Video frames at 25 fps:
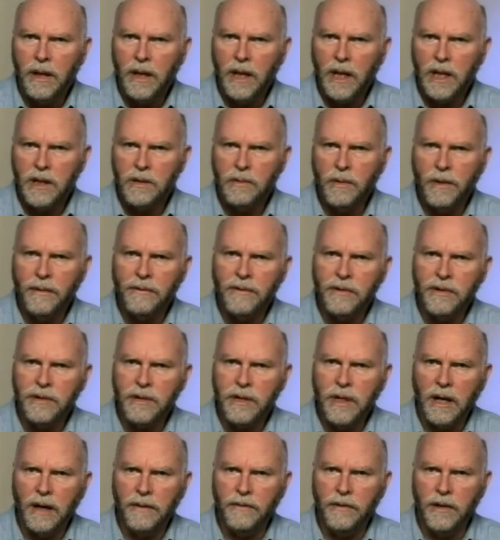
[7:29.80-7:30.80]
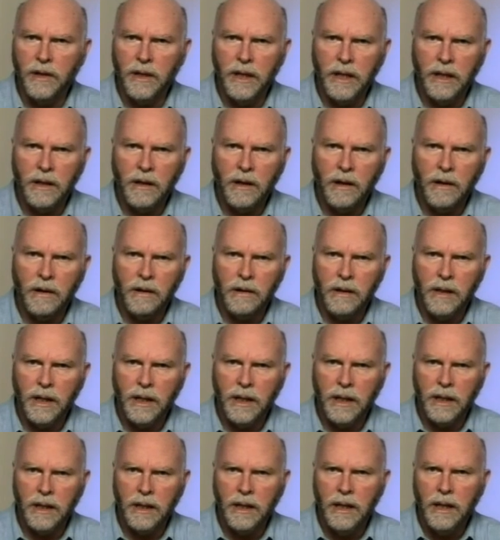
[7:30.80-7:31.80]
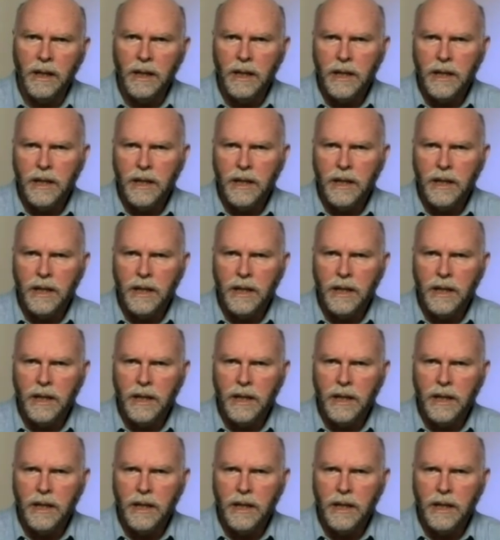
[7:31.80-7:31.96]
As we've discovered in our uh,